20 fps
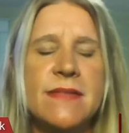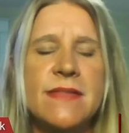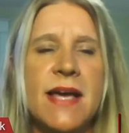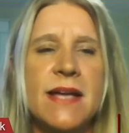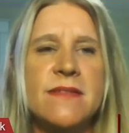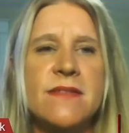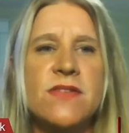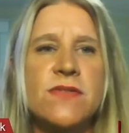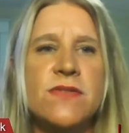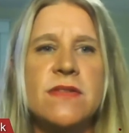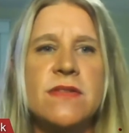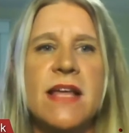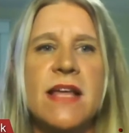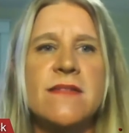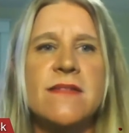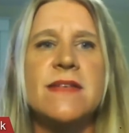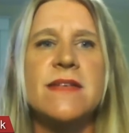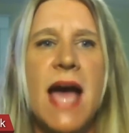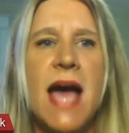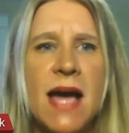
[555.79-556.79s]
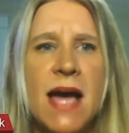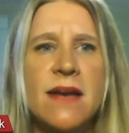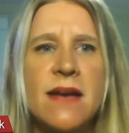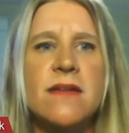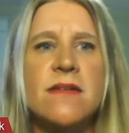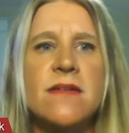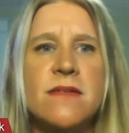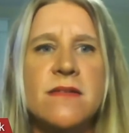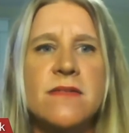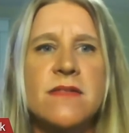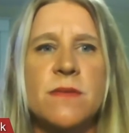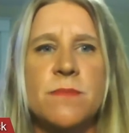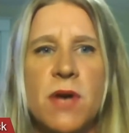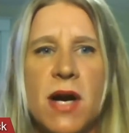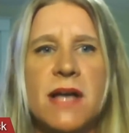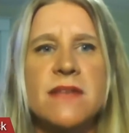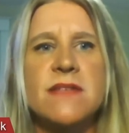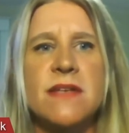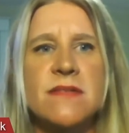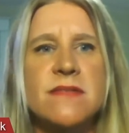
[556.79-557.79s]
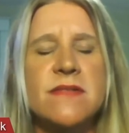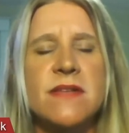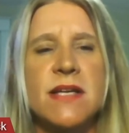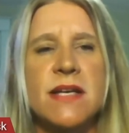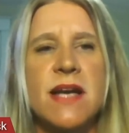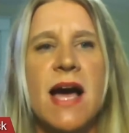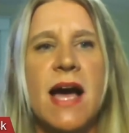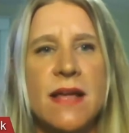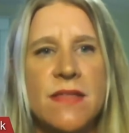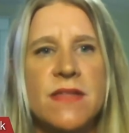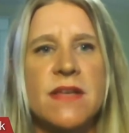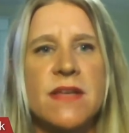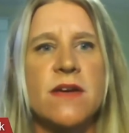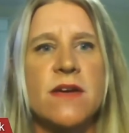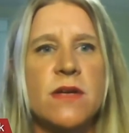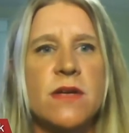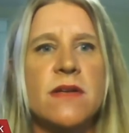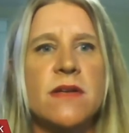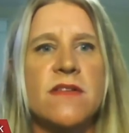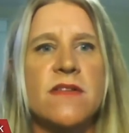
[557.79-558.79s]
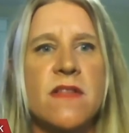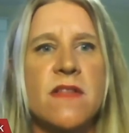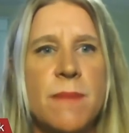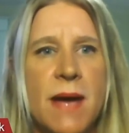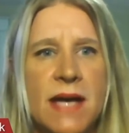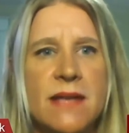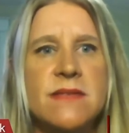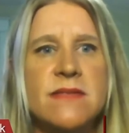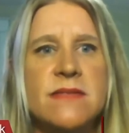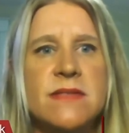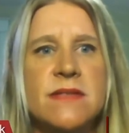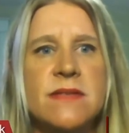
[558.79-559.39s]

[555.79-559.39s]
That's that's not the process that I think is the best.